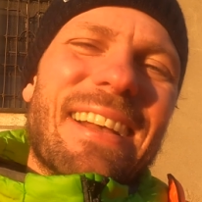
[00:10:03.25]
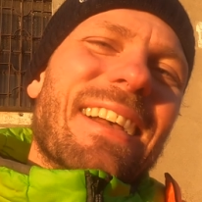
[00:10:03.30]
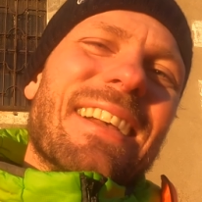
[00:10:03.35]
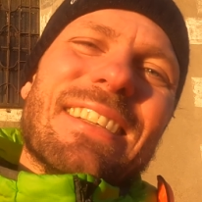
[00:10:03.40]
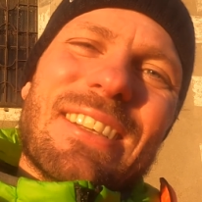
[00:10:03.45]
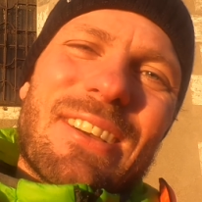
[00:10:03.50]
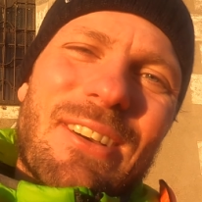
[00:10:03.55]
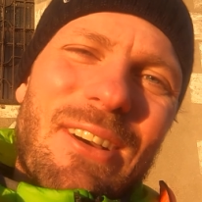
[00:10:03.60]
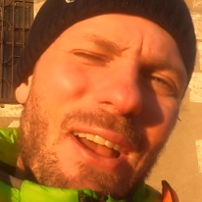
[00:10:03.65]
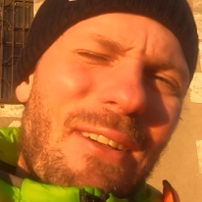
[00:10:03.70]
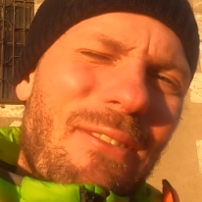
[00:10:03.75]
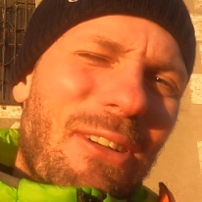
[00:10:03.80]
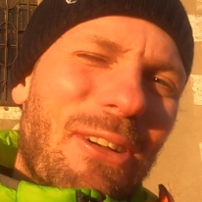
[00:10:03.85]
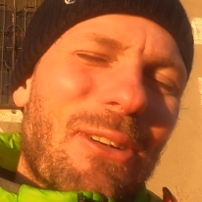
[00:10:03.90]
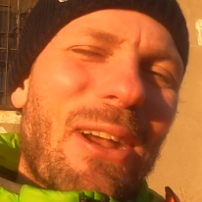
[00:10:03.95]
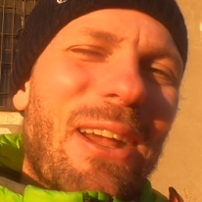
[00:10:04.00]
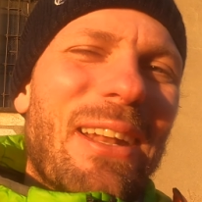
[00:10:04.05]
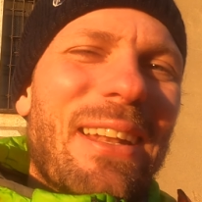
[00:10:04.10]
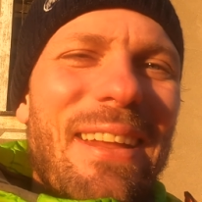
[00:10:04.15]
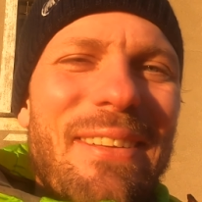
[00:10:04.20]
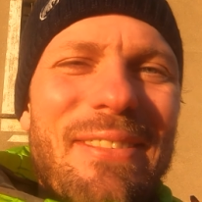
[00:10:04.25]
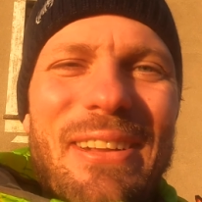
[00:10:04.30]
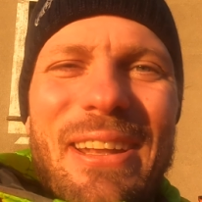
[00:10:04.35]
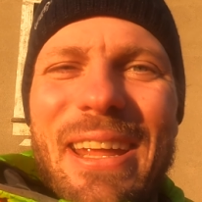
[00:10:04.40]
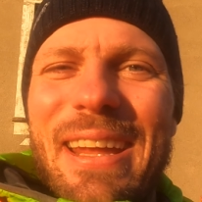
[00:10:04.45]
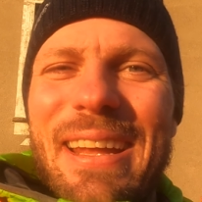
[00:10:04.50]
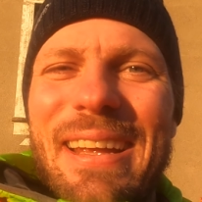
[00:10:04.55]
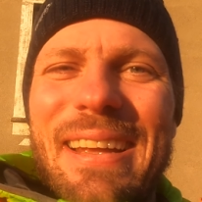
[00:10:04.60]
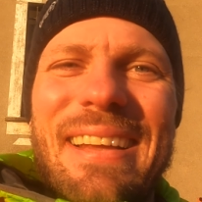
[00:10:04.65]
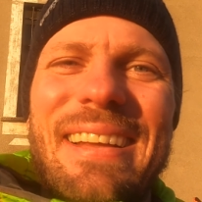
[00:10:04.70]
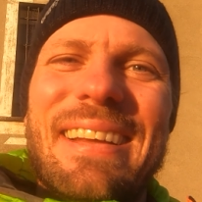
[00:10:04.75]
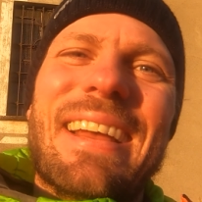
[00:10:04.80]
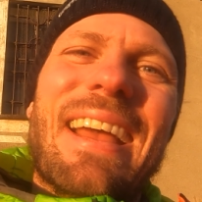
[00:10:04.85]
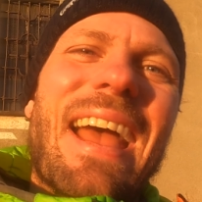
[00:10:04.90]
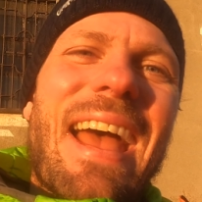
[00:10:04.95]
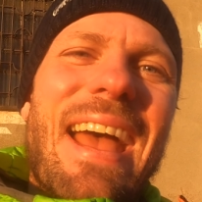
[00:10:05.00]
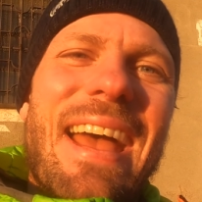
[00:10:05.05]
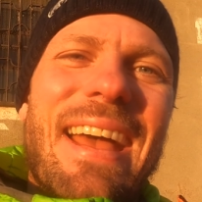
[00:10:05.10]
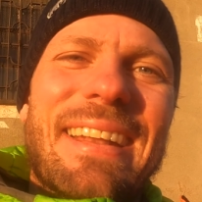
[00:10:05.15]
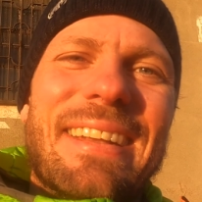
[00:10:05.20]
So have a great evening,
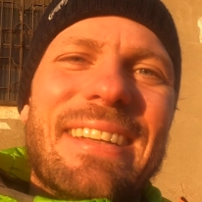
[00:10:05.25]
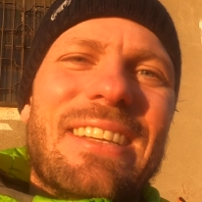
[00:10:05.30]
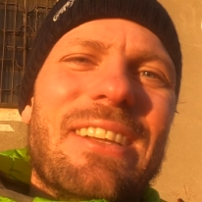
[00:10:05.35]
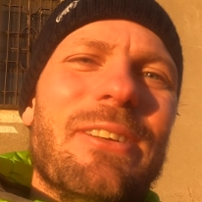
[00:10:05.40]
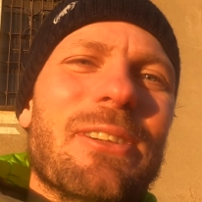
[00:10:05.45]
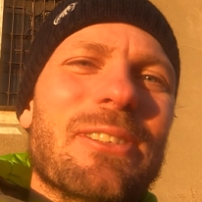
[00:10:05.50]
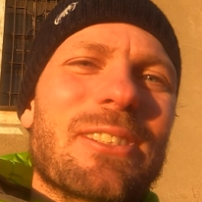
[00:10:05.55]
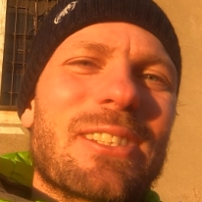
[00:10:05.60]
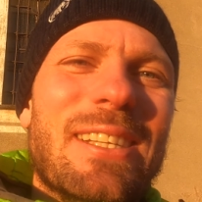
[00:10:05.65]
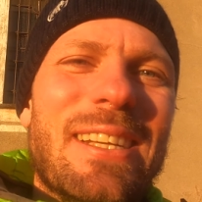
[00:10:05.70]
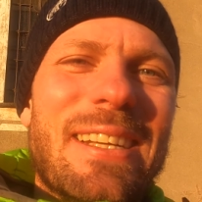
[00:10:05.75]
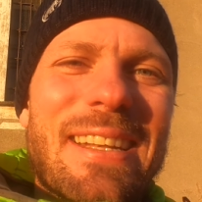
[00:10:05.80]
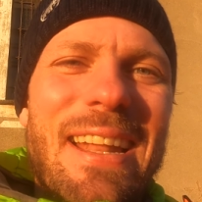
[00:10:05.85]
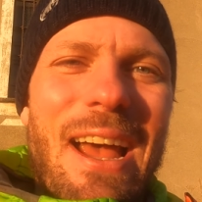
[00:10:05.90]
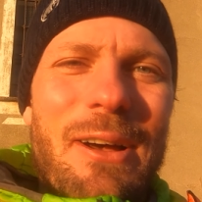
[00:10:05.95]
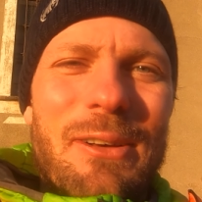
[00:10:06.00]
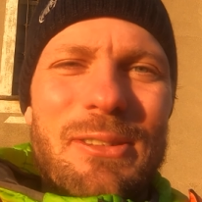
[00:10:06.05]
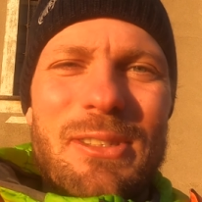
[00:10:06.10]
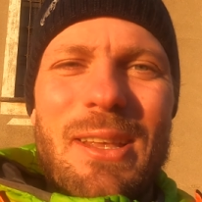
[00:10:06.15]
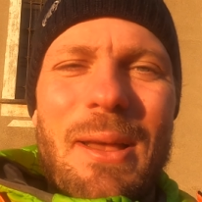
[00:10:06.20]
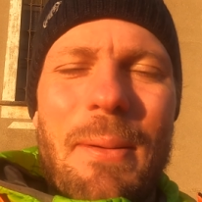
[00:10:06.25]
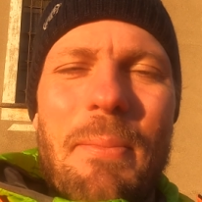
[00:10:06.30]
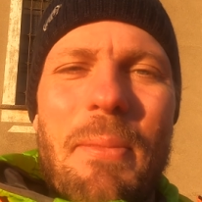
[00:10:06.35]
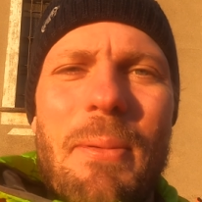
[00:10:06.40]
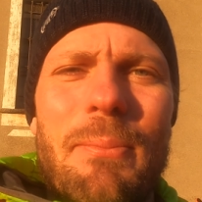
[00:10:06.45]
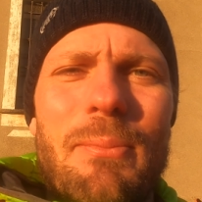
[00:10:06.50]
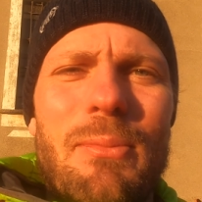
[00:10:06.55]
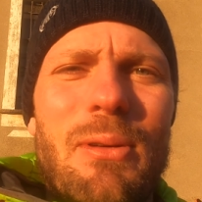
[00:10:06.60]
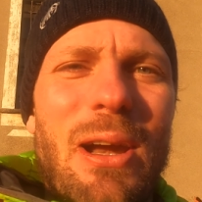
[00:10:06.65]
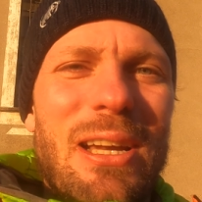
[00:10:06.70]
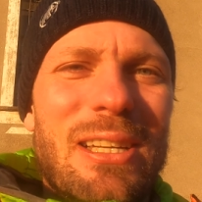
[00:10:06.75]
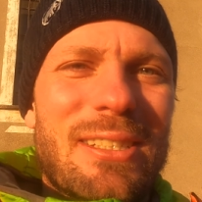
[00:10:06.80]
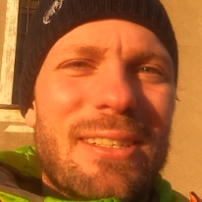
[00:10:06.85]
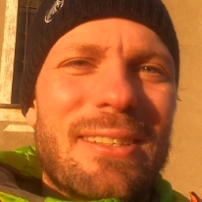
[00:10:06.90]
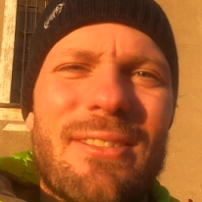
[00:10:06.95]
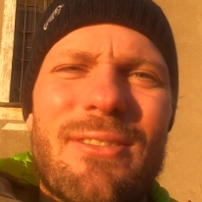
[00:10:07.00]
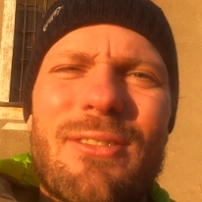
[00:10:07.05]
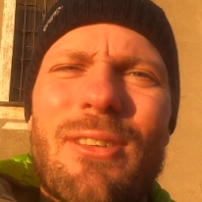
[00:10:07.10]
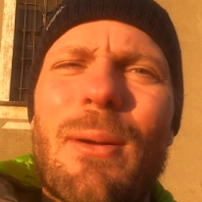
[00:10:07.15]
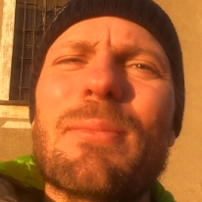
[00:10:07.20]
and you'll see now some
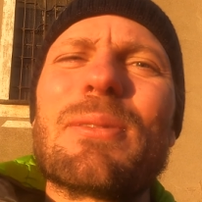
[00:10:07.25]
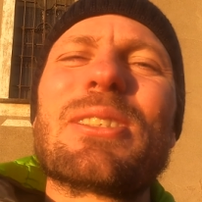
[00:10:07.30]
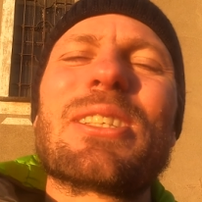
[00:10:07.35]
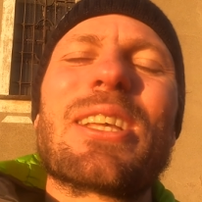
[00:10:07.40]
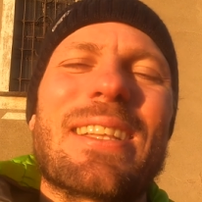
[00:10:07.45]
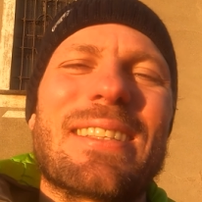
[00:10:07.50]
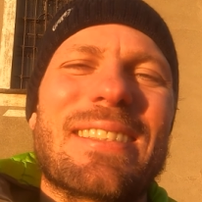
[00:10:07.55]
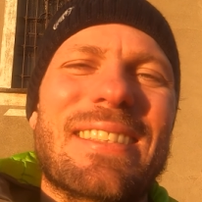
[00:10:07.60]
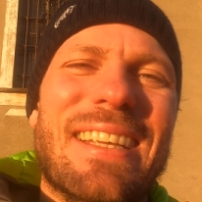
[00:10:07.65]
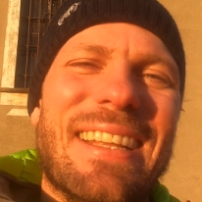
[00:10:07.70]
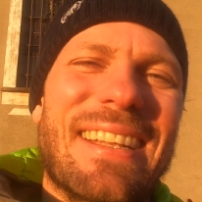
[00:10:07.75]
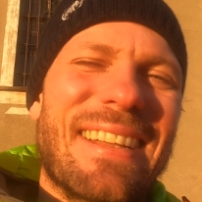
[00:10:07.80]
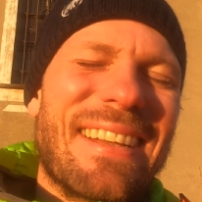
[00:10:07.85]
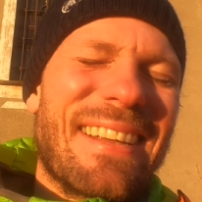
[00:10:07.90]
impressions from sunset.